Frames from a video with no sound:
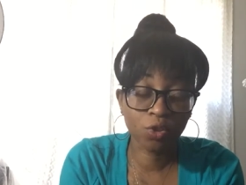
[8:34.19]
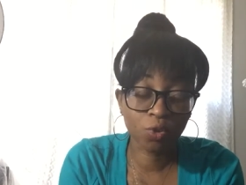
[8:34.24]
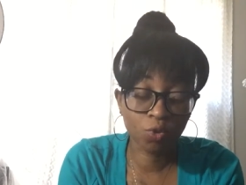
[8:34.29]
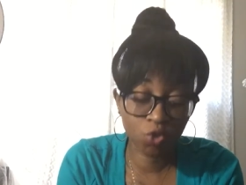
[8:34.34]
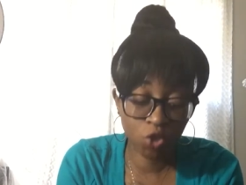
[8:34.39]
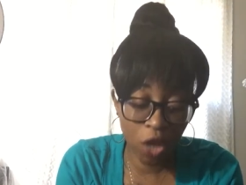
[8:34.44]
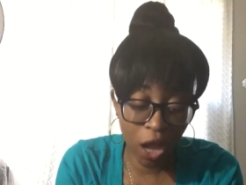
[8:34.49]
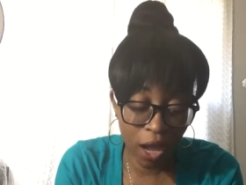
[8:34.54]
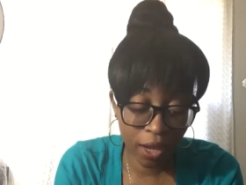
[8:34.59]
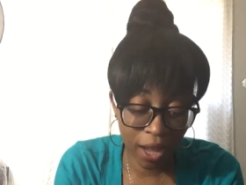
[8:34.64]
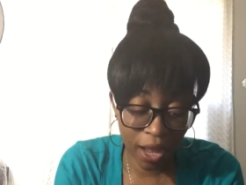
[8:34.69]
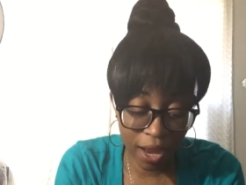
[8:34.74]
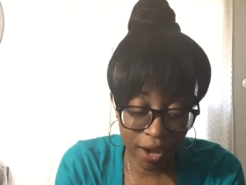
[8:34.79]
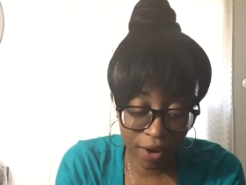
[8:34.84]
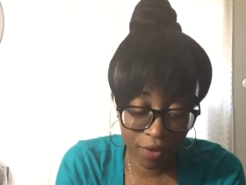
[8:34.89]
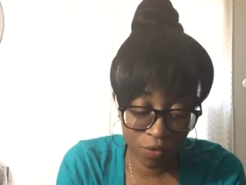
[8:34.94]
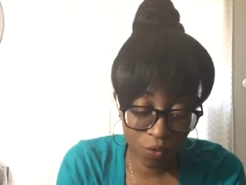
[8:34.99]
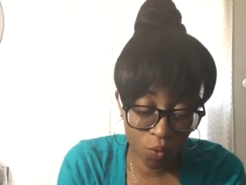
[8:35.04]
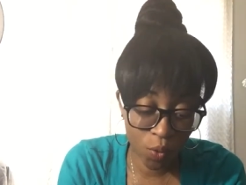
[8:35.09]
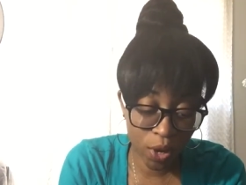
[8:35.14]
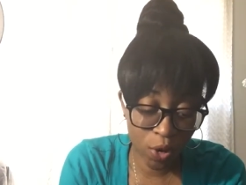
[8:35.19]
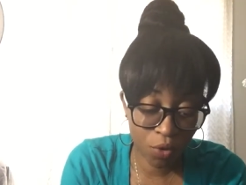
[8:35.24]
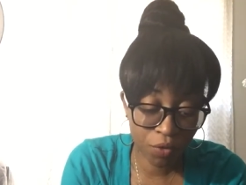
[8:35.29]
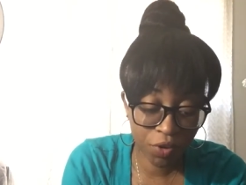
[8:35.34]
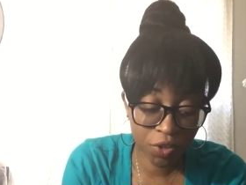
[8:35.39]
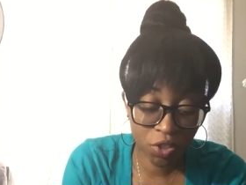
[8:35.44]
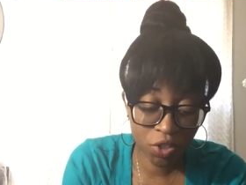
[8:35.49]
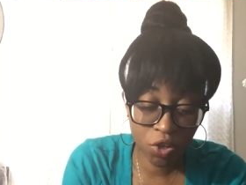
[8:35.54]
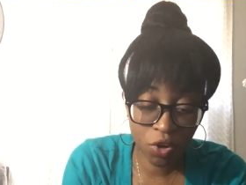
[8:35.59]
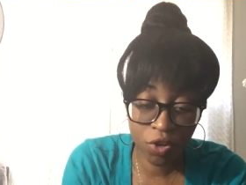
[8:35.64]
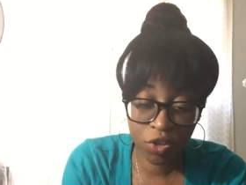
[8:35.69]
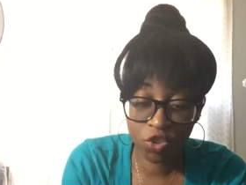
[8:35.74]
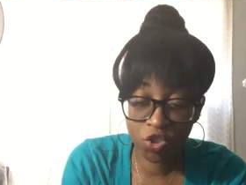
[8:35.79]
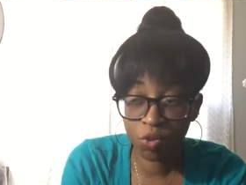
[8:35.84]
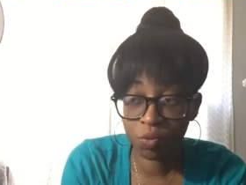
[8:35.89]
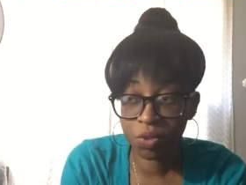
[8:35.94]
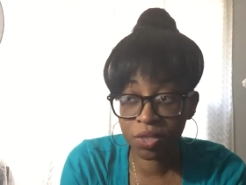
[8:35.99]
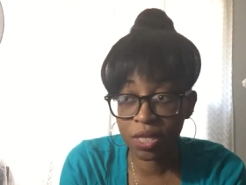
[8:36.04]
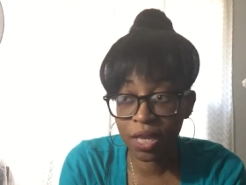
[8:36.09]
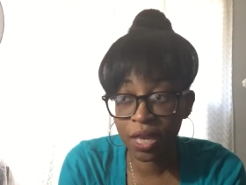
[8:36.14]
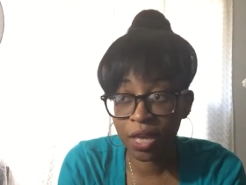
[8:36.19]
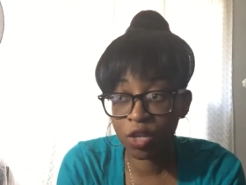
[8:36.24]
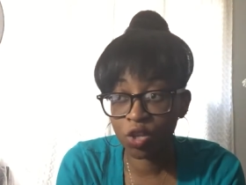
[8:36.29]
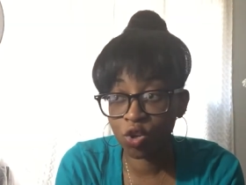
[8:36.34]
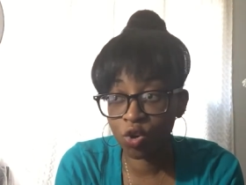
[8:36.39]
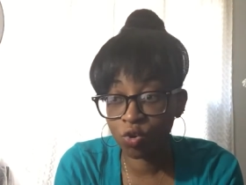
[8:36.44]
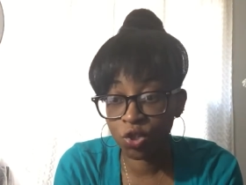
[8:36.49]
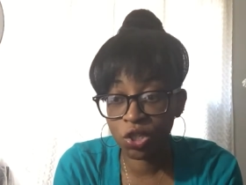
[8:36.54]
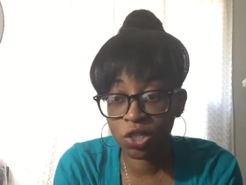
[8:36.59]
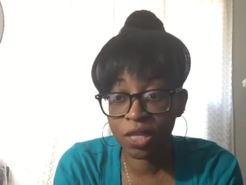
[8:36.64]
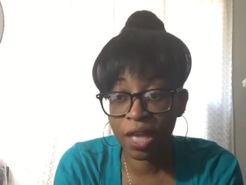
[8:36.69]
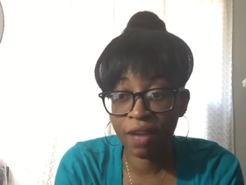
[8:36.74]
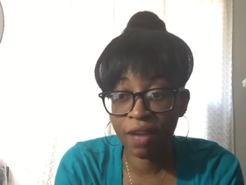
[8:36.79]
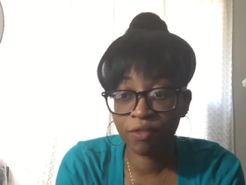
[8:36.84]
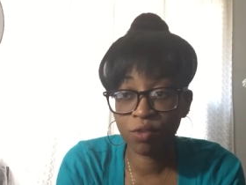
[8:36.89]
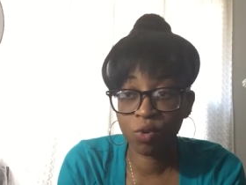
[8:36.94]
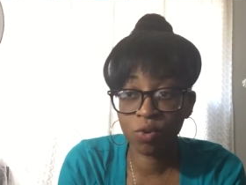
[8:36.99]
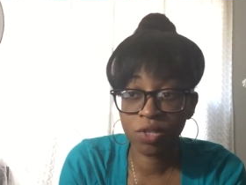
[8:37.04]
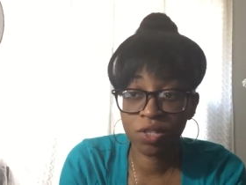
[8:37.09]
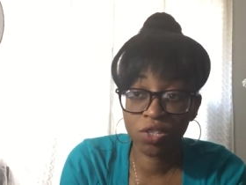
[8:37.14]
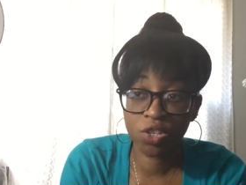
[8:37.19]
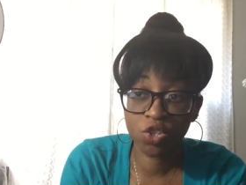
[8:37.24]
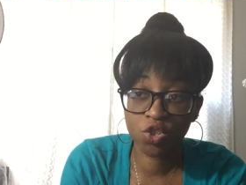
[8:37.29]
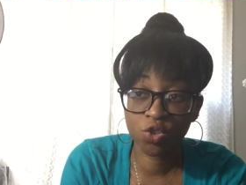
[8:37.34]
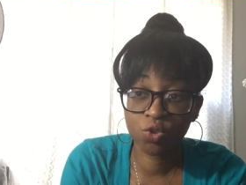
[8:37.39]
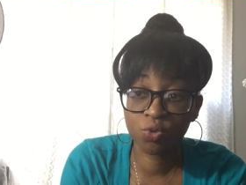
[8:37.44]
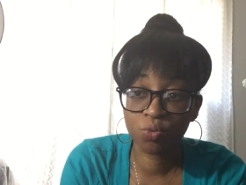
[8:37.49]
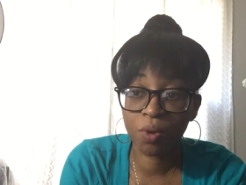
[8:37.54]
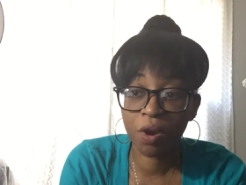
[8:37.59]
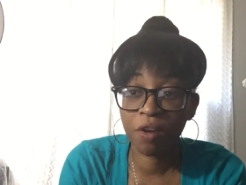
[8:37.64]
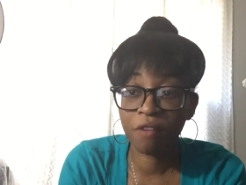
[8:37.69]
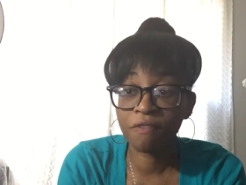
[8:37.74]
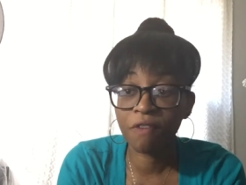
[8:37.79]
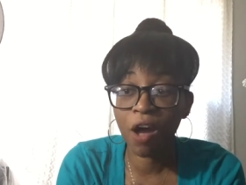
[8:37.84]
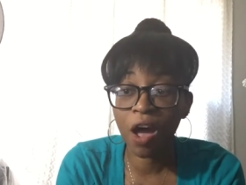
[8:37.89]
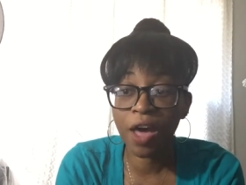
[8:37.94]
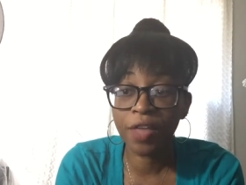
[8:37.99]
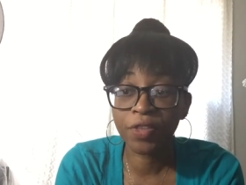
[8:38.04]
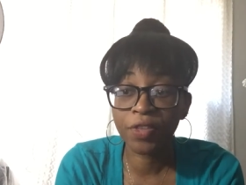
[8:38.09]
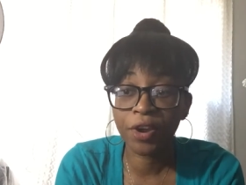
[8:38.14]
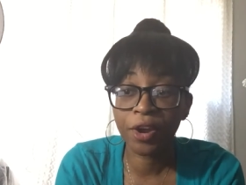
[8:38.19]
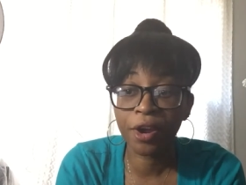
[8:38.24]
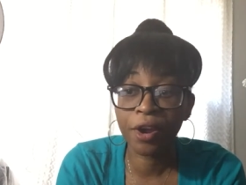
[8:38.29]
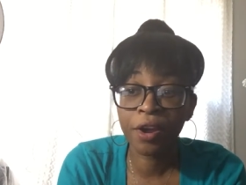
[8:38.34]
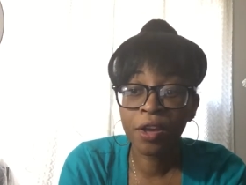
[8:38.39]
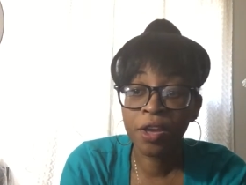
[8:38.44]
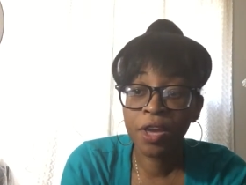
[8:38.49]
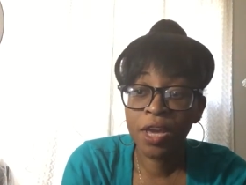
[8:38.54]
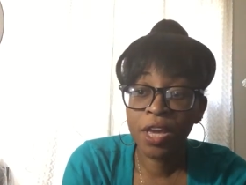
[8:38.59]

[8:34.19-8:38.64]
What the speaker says: So Jock kind of went over to her and she was saying, she's having all these issues with her father.